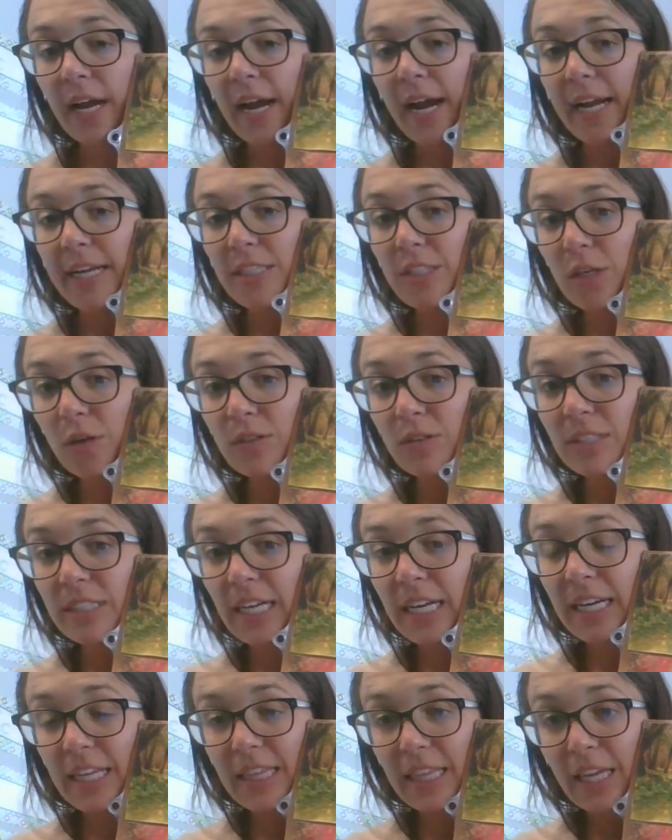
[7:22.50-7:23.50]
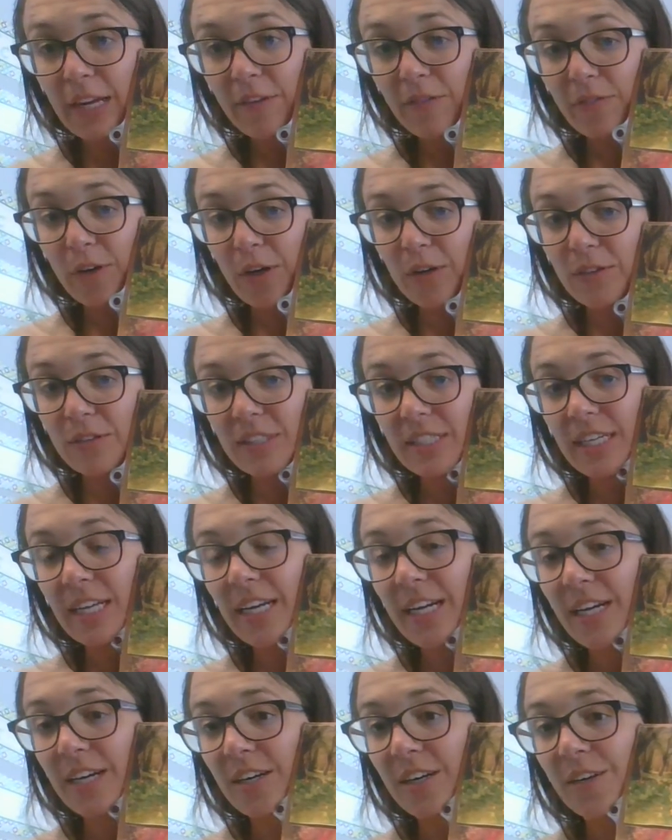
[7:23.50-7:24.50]
I don't see anything frozen
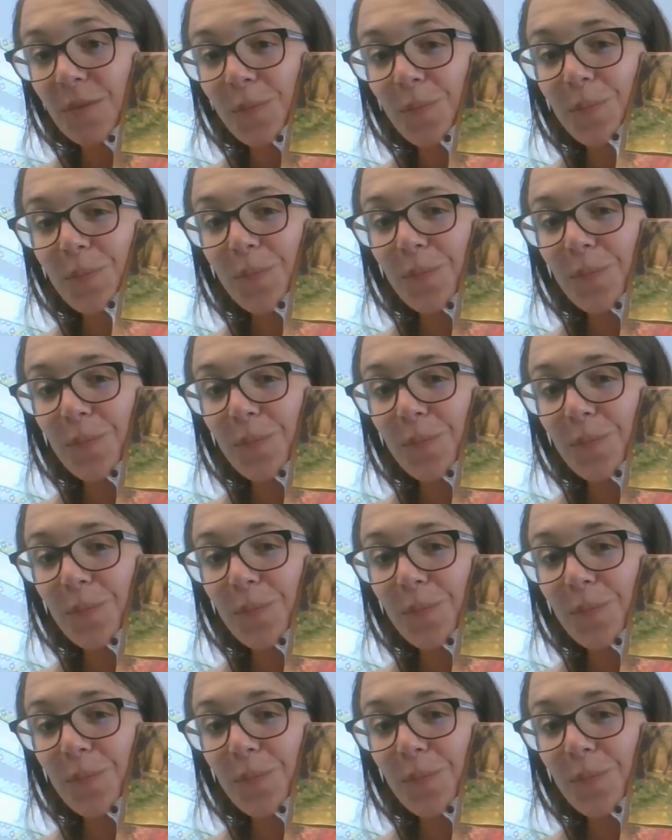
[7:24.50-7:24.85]
here.